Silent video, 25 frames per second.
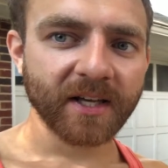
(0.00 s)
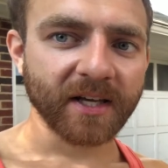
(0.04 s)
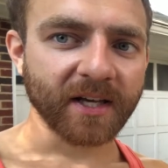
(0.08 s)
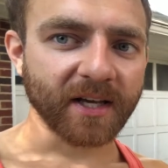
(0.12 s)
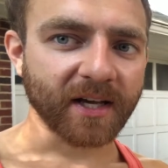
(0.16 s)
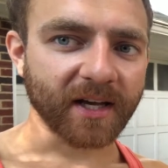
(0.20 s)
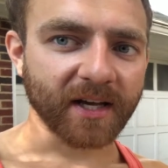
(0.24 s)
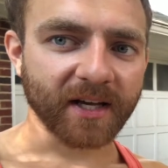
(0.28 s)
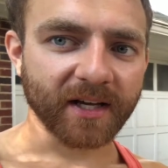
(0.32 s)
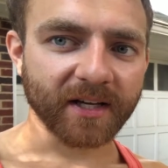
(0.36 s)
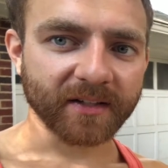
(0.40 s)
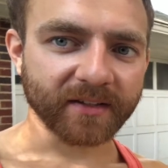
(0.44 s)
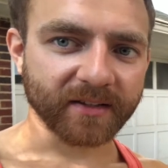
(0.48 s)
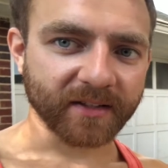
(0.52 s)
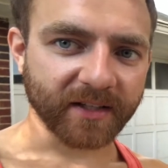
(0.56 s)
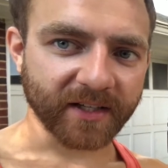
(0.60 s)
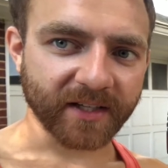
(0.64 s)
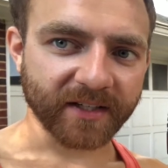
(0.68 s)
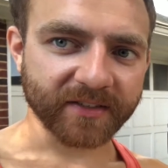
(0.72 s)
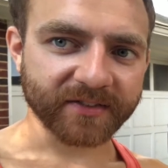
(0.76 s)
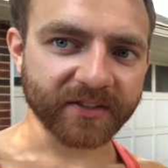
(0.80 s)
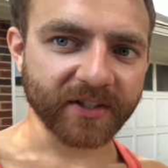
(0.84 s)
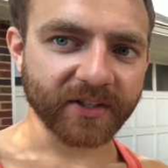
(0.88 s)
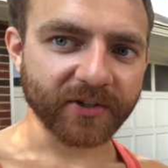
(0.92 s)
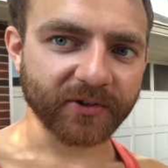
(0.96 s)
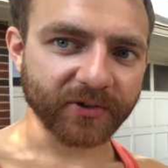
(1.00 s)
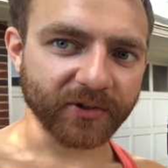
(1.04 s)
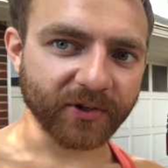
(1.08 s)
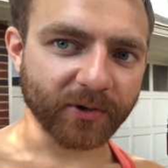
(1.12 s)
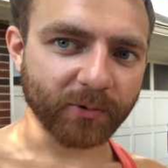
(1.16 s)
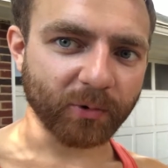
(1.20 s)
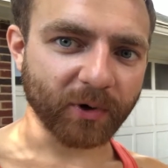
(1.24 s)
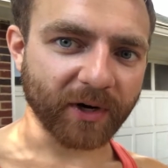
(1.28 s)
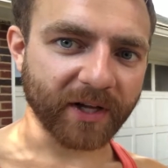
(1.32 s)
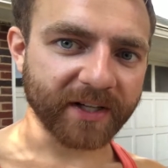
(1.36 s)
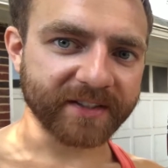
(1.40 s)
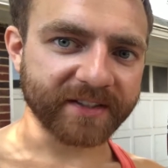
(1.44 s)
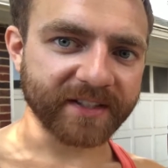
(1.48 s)
Like I said earlier,
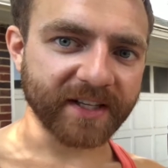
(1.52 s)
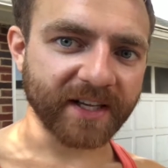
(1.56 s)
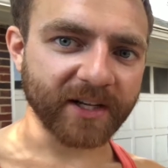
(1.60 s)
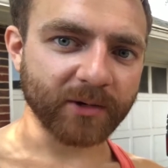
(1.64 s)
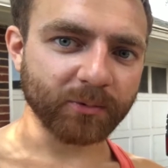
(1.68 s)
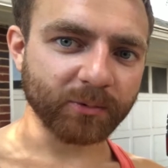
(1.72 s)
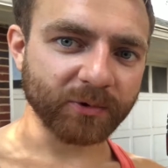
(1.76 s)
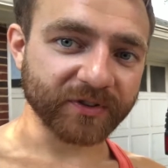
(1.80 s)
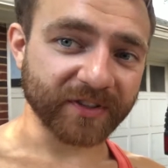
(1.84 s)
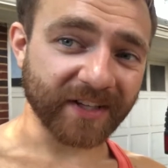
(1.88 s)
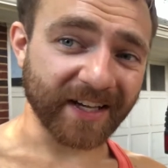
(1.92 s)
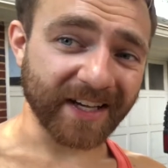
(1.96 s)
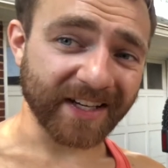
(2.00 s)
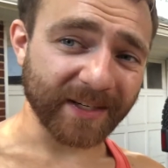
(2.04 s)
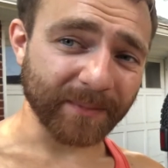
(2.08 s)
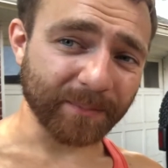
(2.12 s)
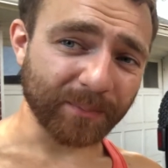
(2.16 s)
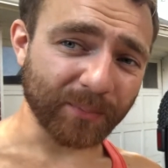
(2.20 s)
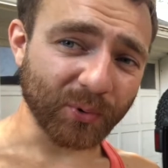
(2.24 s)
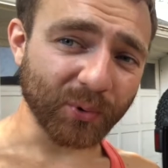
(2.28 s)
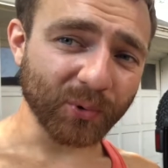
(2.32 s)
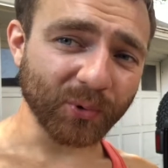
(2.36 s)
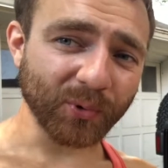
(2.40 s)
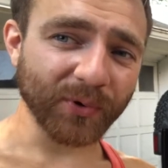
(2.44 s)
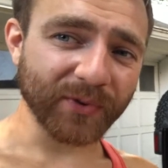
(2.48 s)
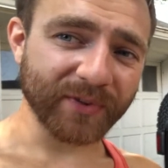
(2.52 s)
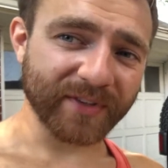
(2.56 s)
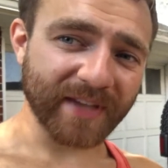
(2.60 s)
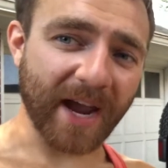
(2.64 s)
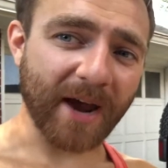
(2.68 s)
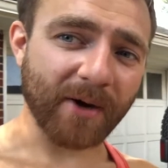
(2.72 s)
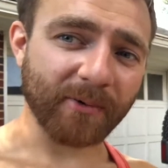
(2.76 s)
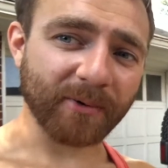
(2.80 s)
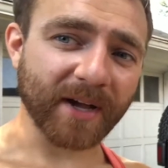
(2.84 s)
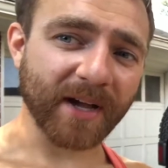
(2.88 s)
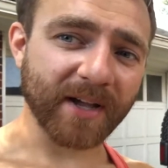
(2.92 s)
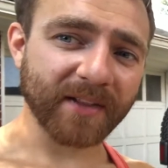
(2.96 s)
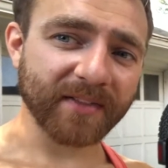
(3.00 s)
what I did was I had to pull
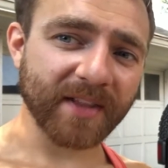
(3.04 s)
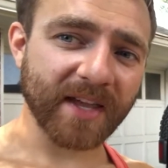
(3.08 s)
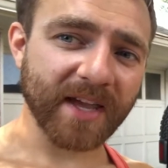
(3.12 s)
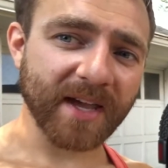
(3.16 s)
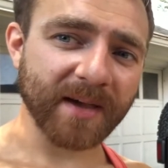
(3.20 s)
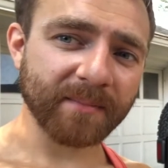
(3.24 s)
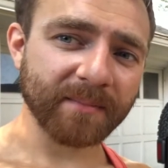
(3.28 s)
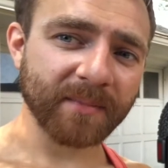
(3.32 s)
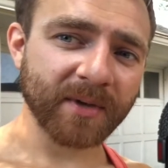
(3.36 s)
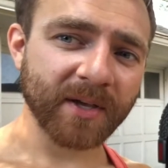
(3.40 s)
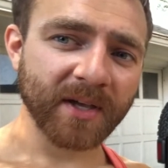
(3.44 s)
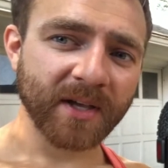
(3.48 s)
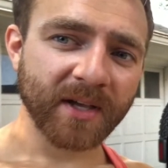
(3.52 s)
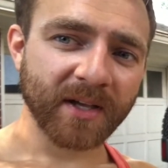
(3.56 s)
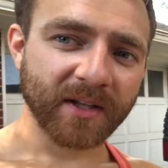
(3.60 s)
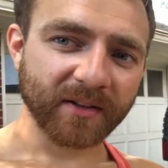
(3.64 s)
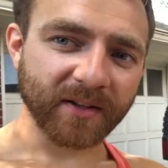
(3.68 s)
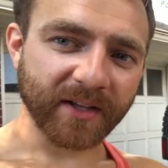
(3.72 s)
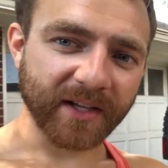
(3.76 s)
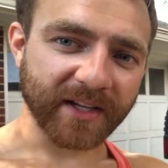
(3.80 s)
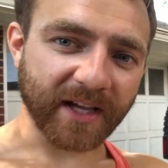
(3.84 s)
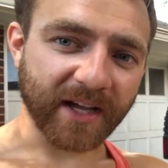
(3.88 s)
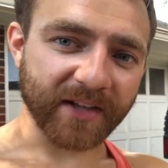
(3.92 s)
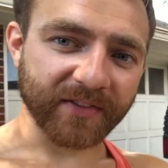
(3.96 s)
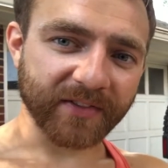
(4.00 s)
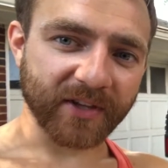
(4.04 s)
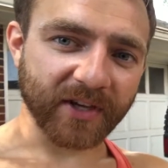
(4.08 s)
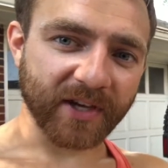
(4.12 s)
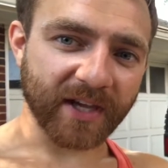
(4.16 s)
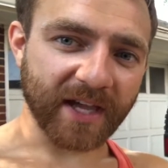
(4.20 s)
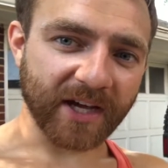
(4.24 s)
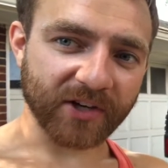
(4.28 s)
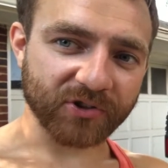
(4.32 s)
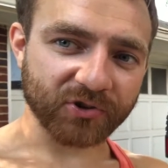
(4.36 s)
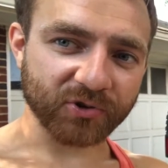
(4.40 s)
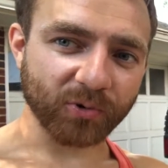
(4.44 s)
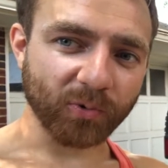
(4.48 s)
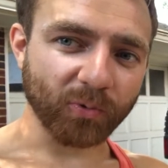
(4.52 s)
down on them, like on the
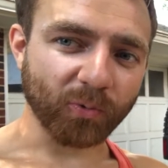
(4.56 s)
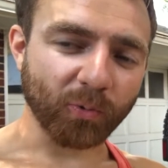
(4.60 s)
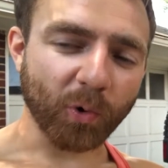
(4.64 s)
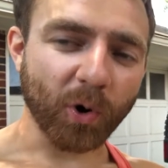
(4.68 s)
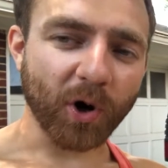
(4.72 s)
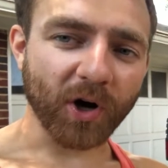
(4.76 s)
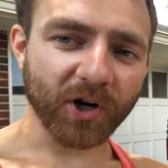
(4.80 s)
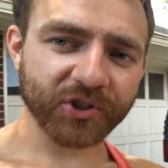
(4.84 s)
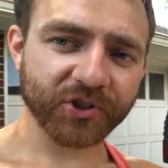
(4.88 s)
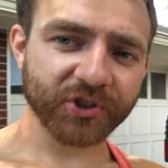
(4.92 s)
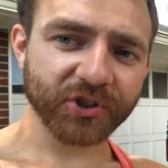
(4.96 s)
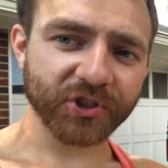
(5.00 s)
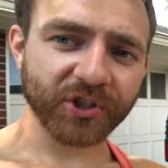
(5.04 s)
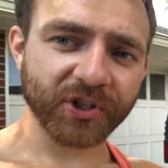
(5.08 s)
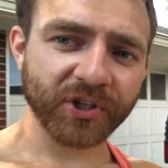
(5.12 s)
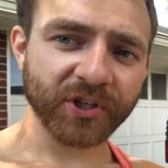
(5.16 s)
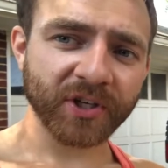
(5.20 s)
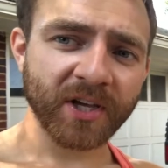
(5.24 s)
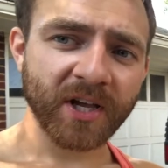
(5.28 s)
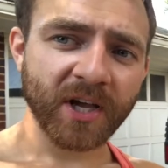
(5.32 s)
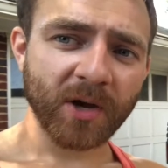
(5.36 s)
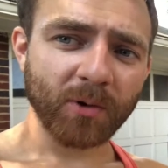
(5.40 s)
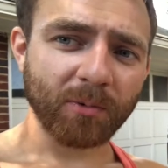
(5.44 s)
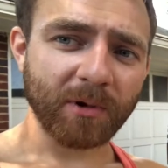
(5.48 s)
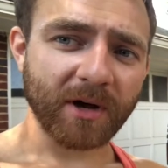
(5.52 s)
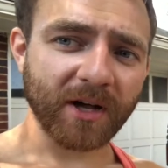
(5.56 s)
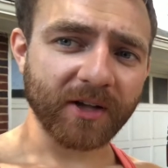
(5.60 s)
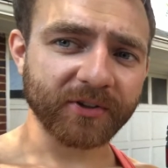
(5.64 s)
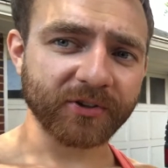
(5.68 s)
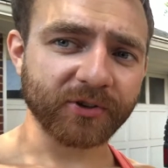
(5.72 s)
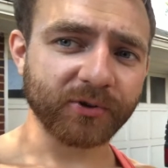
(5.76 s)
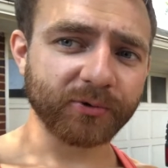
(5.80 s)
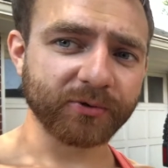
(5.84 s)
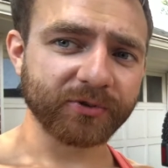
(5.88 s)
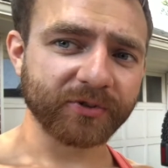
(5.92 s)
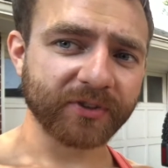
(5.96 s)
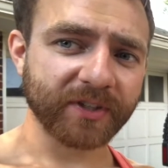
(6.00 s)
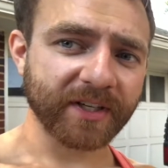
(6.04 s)
actual washer, while
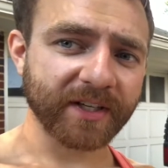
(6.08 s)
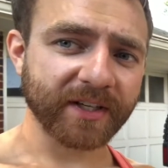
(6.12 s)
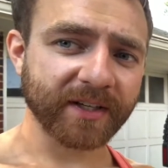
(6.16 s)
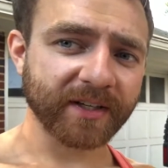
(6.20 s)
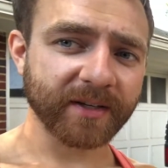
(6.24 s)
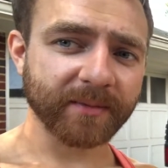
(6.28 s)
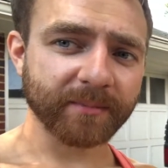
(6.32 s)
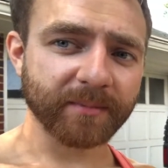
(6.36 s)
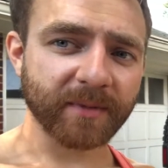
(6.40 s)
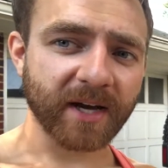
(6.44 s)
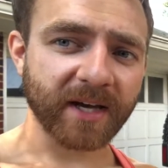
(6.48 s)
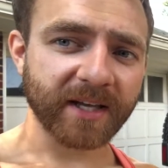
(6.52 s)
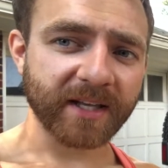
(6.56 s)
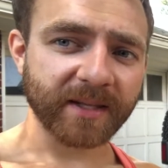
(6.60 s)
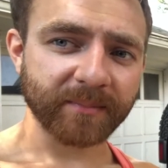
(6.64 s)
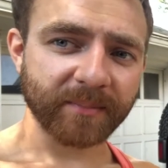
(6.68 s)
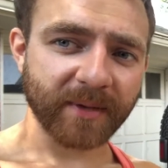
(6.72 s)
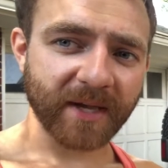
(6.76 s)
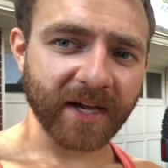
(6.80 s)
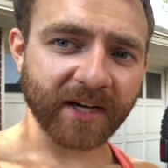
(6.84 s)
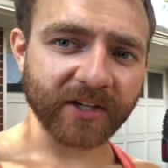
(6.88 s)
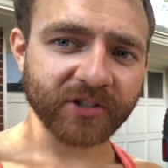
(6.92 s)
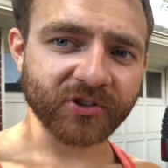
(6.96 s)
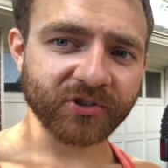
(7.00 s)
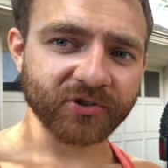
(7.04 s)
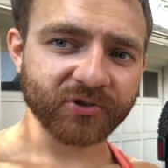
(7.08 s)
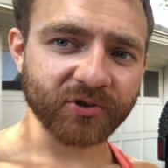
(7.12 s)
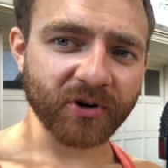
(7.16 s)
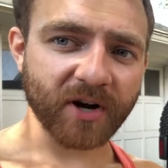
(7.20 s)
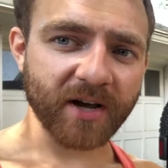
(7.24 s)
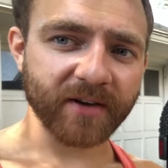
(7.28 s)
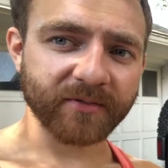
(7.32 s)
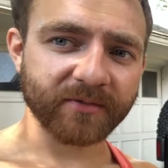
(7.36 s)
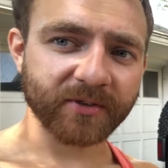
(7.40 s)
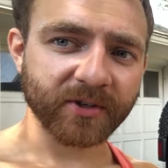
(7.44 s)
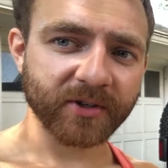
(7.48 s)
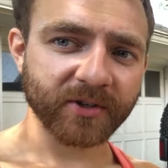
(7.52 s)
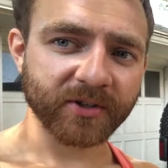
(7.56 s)
using my impact
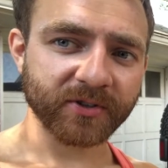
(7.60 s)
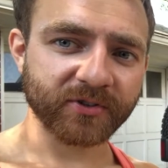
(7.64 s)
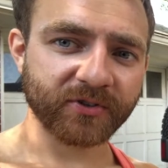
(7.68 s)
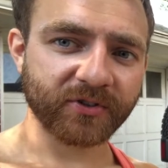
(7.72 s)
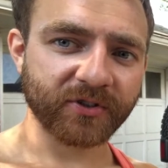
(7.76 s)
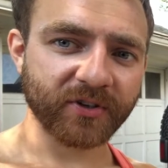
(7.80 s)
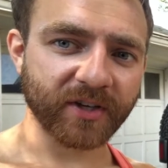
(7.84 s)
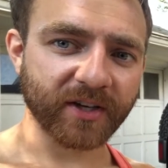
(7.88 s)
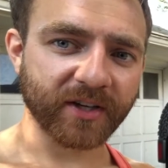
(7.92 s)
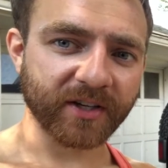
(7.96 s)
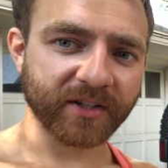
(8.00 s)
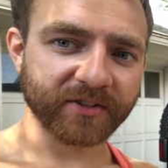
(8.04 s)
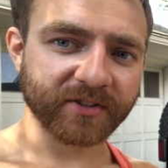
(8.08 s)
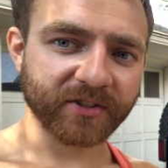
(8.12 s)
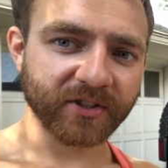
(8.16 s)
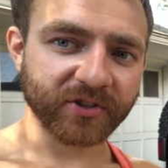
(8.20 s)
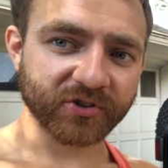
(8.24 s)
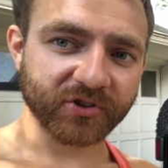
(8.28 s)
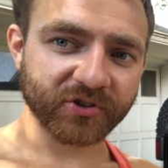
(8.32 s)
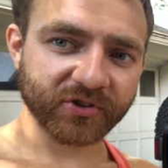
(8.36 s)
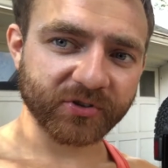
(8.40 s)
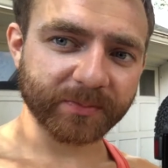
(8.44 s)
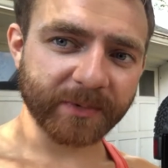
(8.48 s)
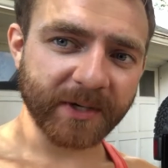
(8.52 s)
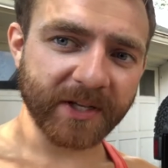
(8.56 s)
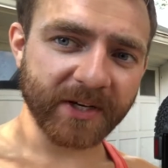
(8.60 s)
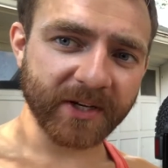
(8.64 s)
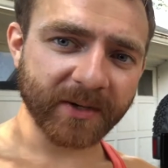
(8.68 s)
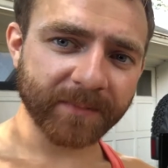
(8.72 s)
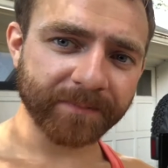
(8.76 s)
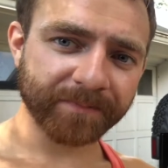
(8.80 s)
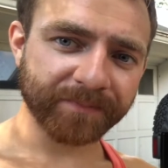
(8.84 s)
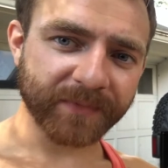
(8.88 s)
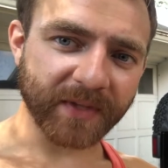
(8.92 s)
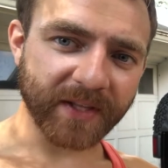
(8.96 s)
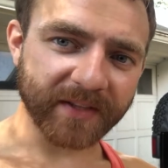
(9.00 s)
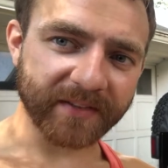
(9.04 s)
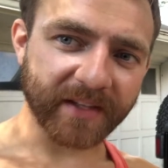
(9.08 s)
driver to spin
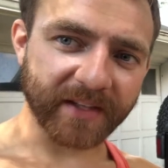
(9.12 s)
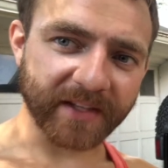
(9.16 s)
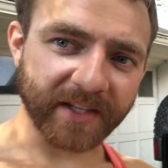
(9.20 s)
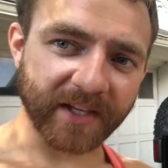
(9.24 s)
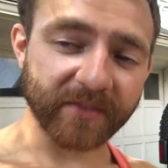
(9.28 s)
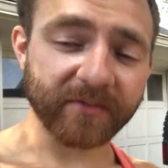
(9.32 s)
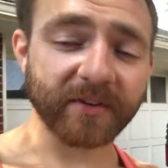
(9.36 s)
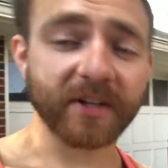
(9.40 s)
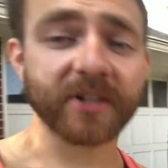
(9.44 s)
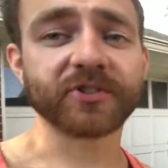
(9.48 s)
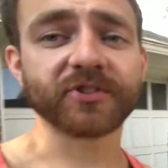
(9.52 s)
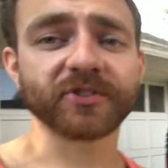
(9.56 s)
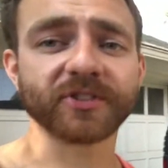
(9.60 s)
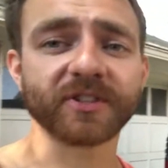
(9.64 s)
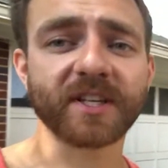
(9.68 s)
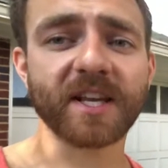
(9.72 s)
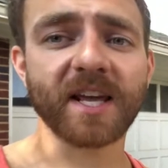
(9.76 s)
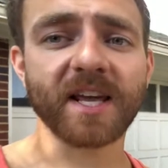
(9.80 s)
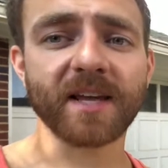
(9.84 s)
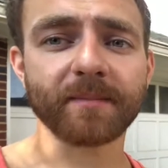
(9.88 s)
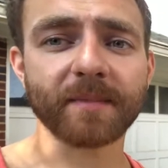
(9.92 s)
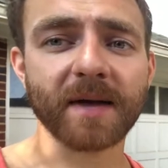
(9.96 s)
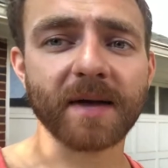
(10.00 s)
them, and then they eventually came